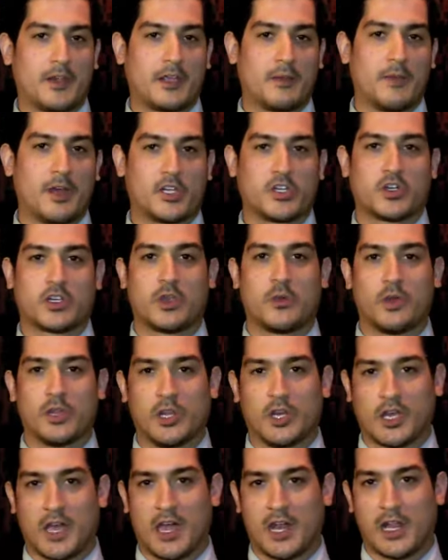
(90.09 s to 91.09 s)
a metric that we
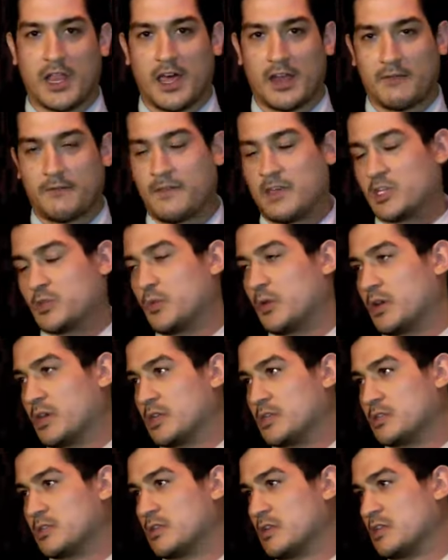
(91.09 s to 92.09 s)
look at a lot at Facebook
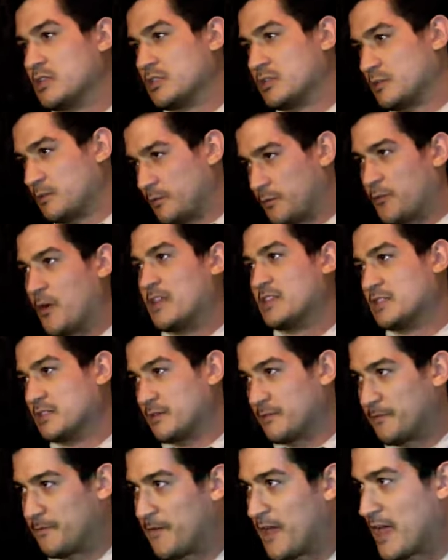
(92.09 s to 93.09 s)
is friends
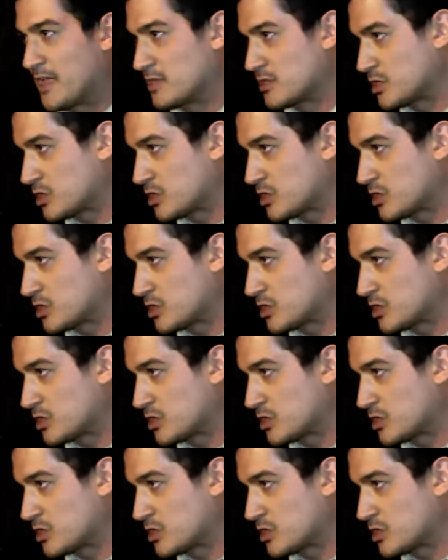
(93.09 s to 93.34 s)
of fans.